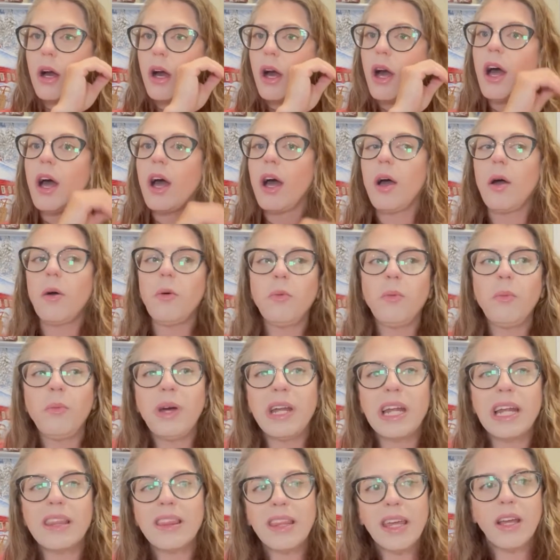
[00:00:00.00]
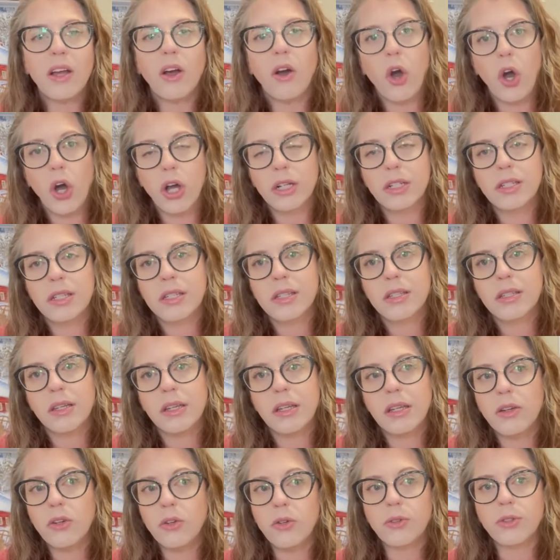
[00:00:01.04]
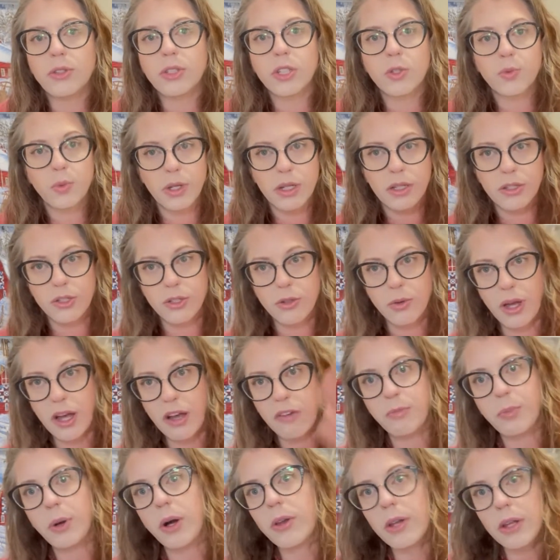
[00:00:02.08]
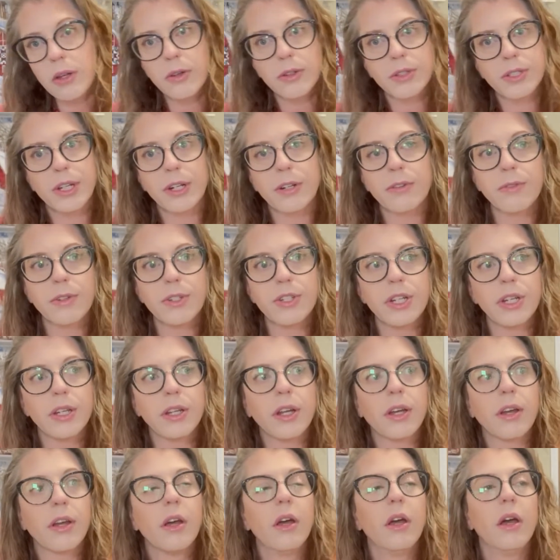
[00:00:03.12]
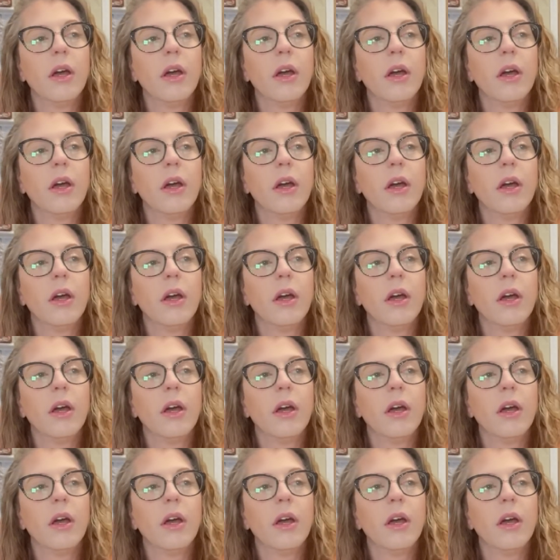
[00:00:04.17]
But I think hawks, eagles, because we do have bald eagles here in Virginia.